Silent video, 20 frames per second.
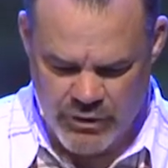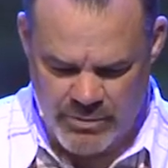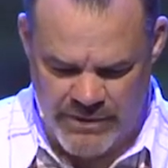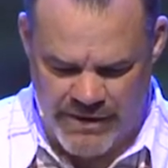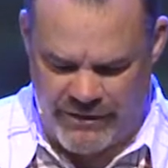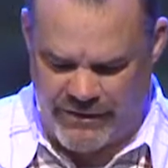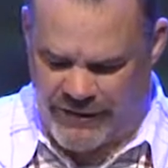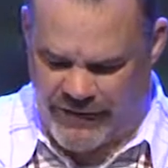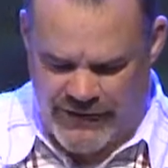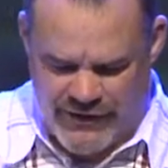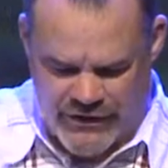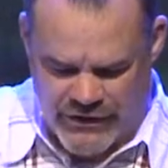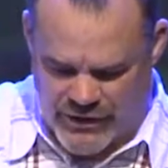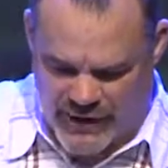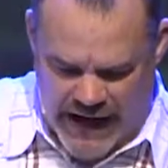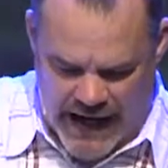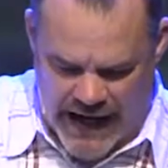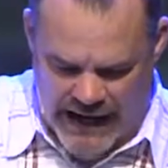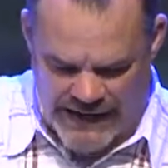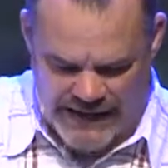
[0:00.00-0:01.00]
You may think
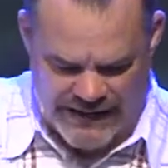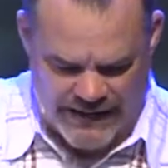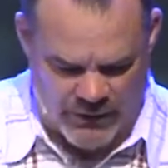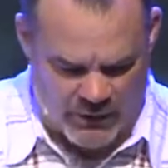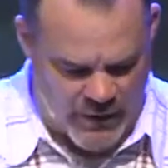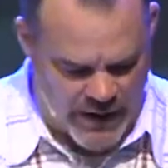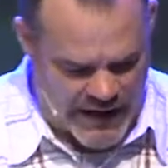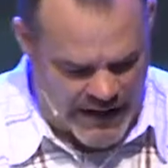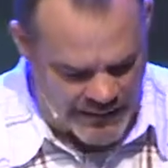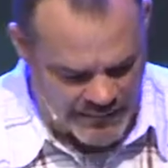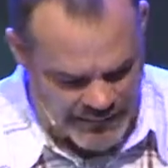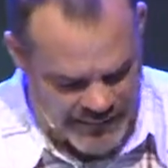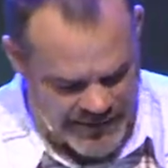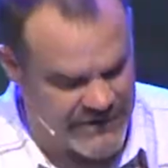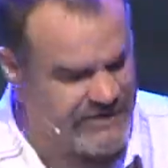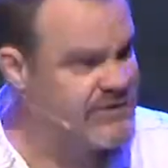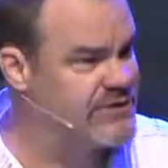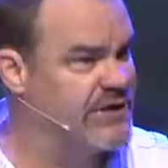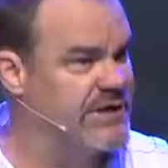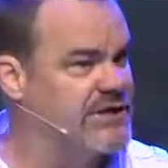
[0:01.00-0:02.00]
you're hiding in a wine
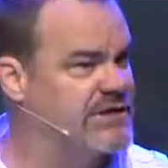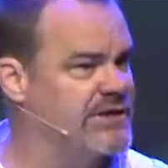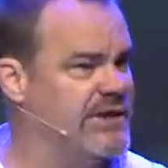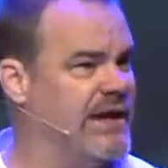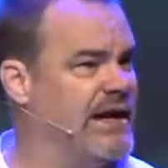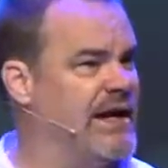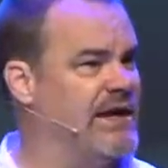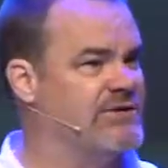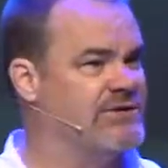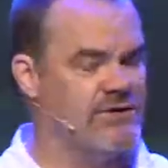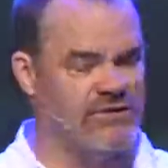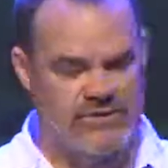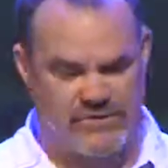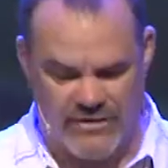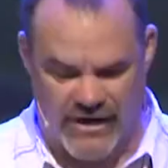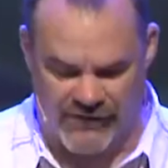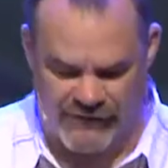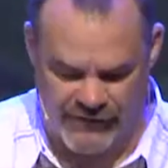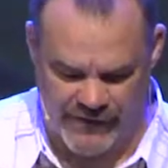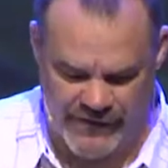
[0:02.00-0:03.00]
press these days, or
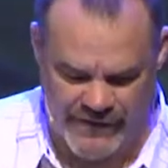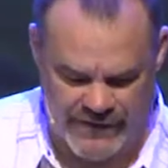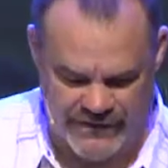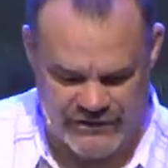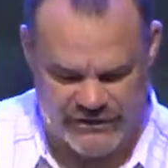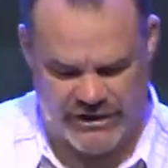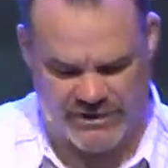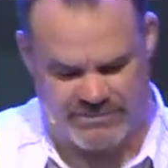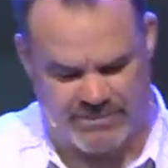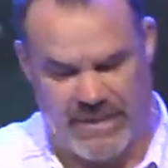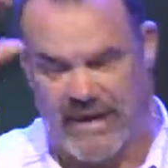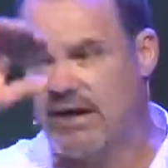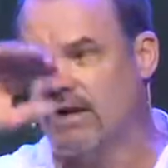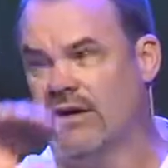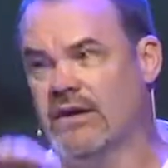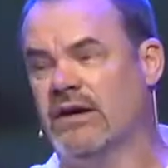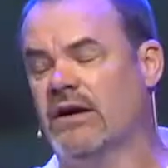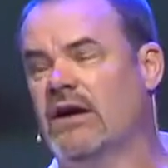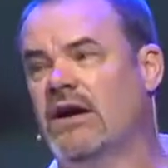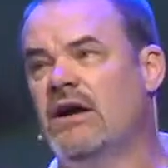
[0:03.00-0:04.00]
suffering in a sick
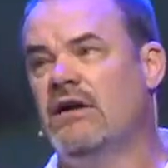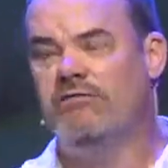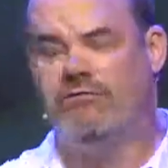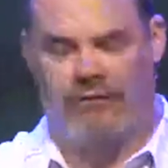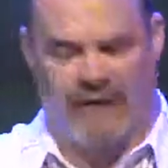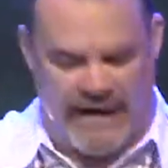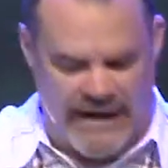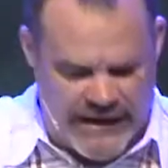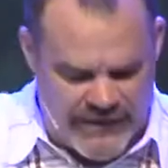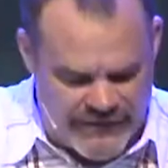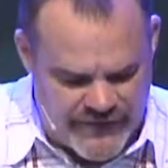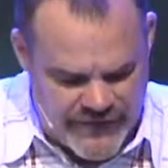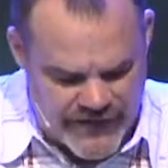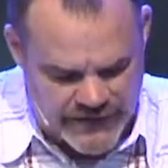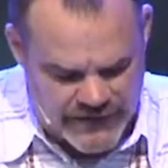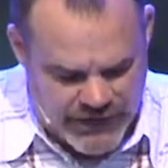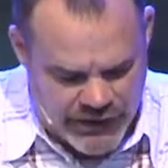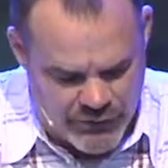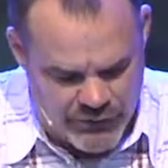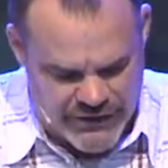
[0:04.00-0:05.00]
bed, or fighting
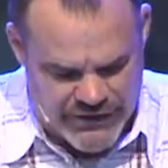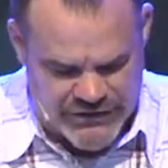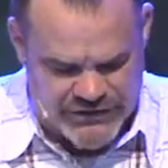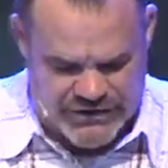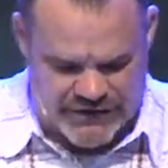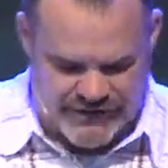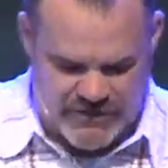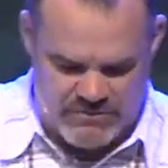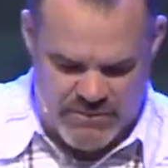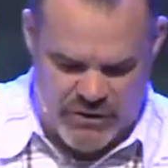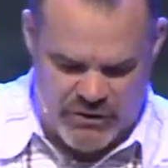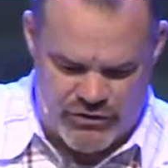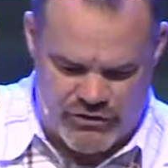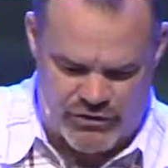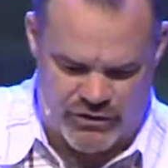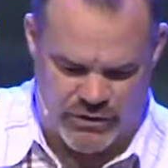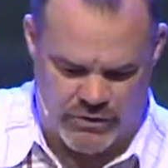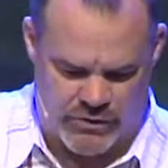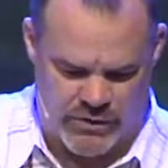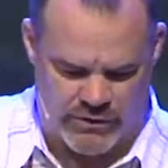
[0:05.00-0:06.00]
the aloneness of
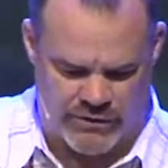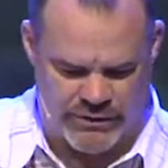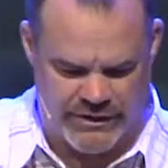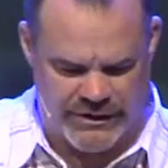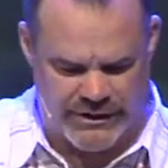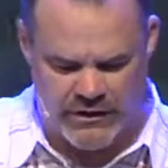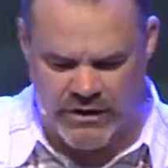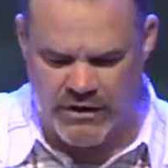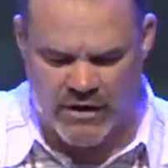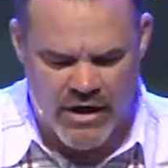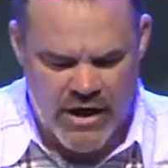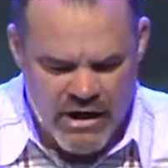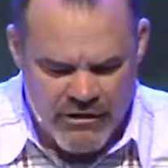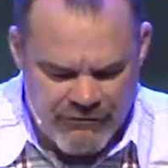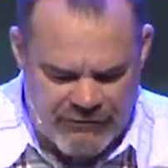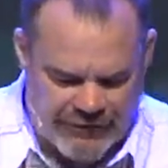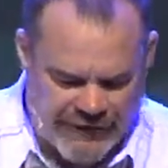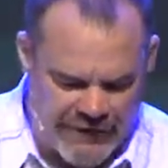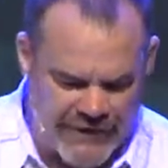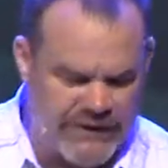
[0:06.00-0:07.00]
emotional wounding, or
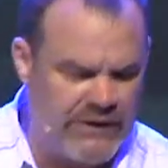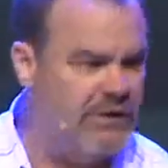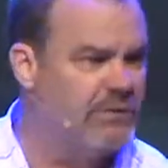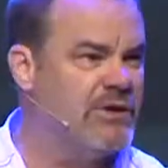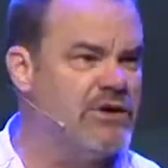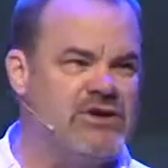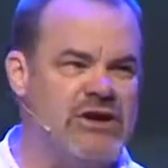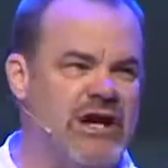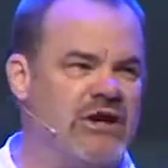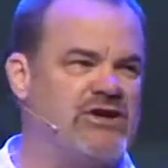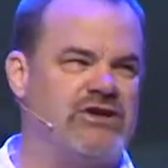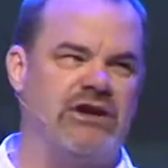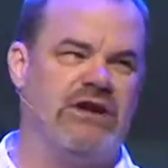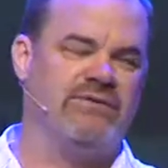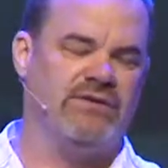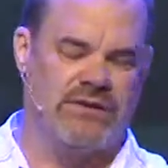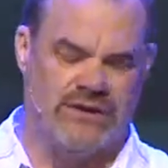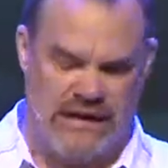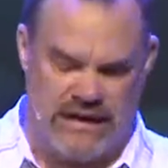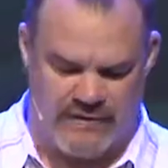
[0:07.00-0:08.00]
feeling the
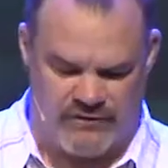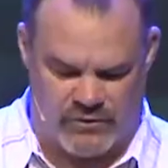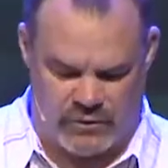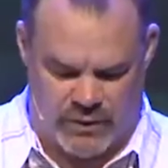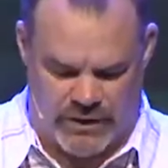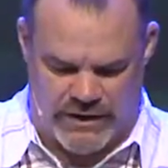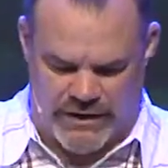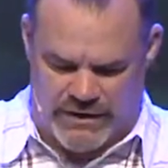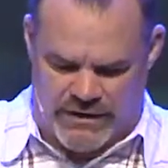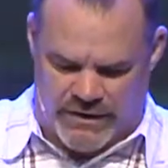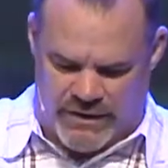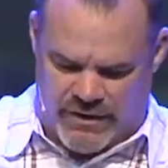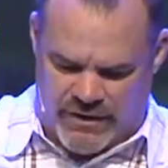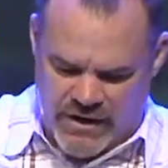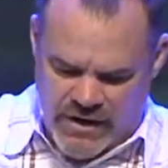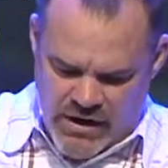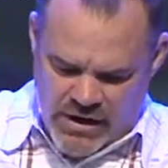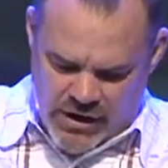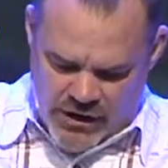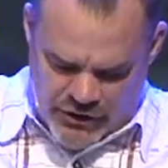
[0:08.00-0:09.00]
rejection of a loved one
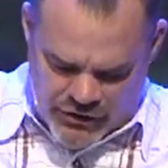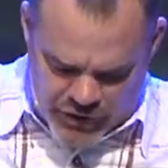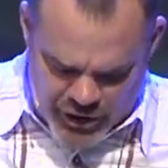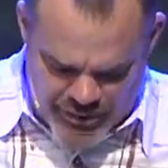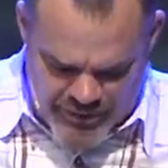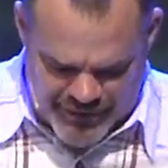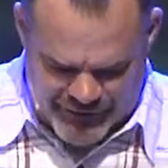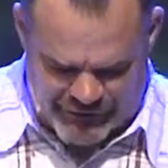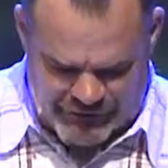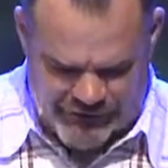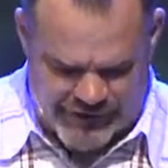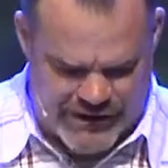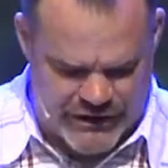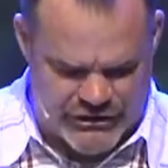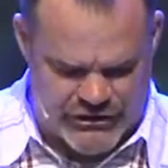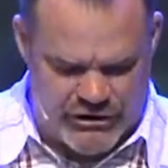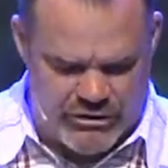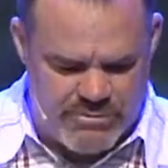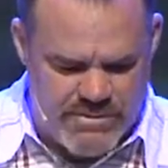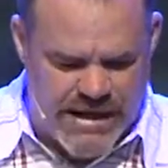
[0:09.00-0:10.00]
or a group of
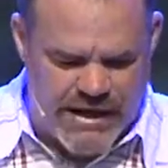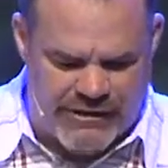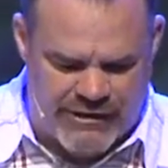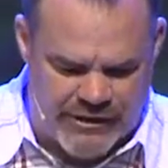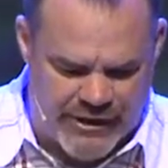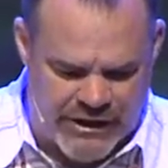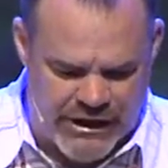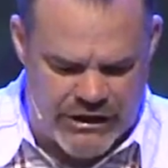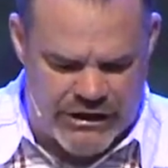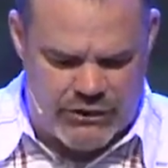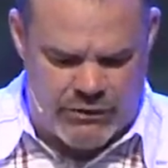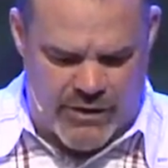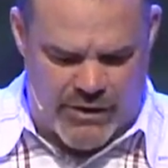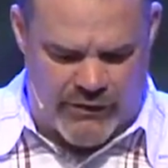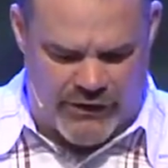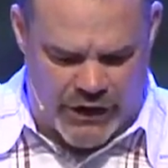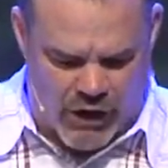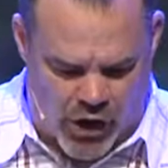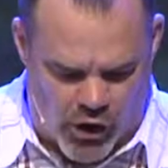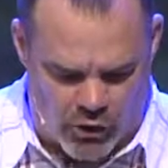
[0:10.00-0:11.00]
friends. You may think
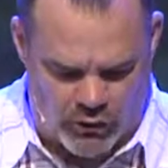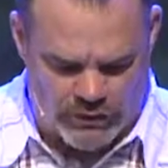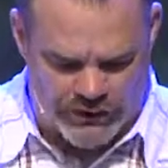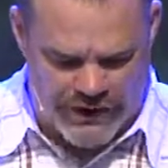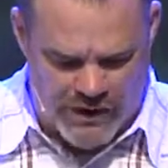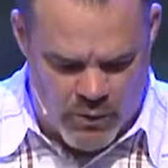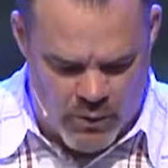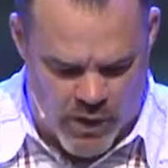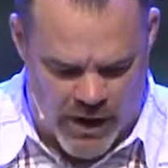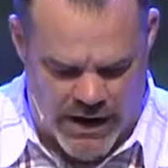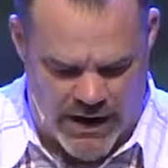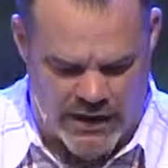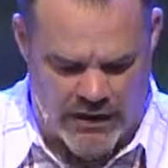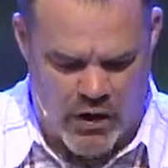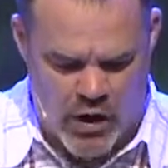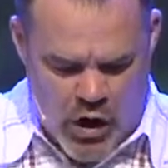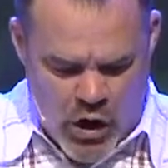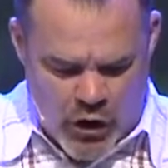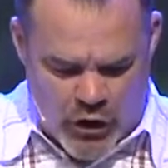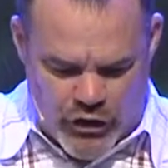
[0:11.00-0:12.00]
you are the only
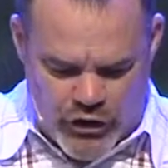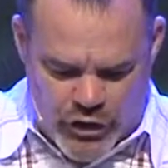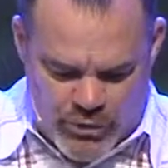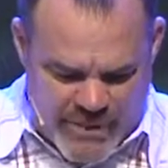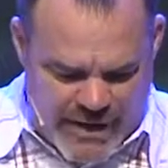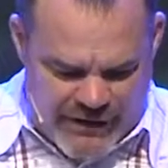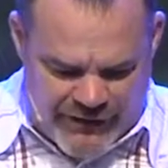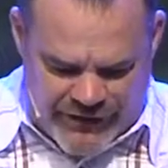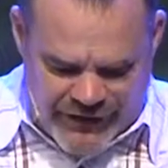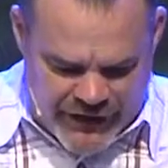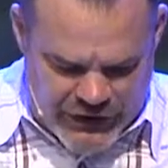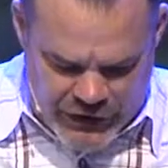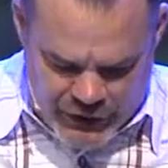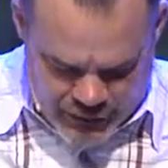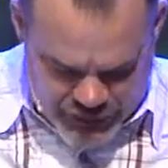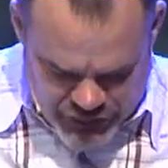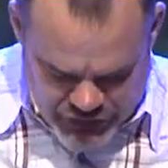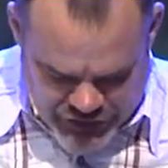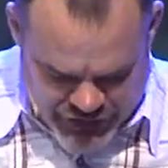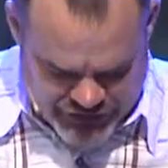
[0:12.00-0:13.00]
one, or you may
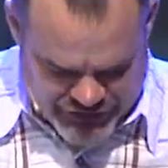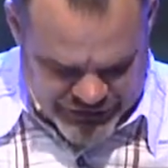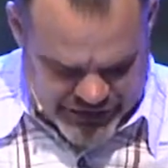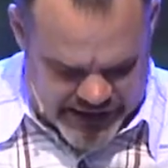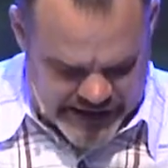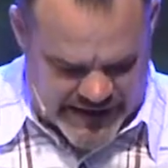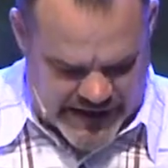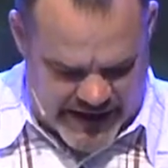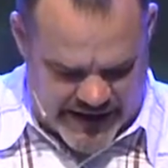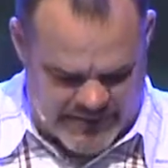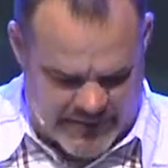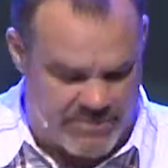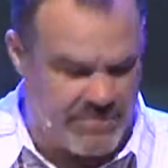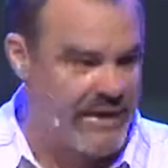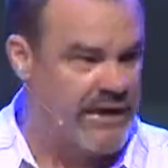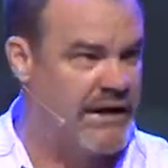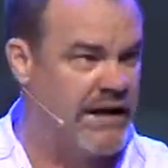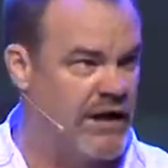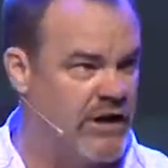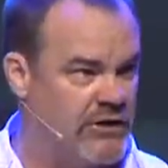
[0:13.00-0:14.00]
think you are just like
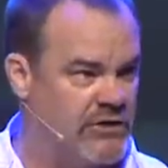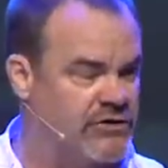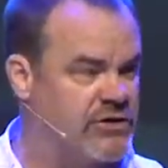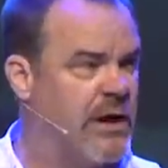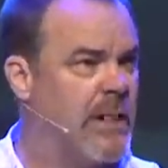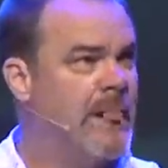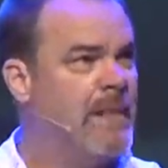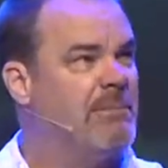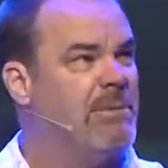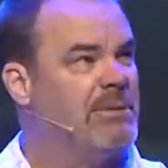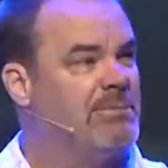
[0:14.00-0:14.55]
everybody else.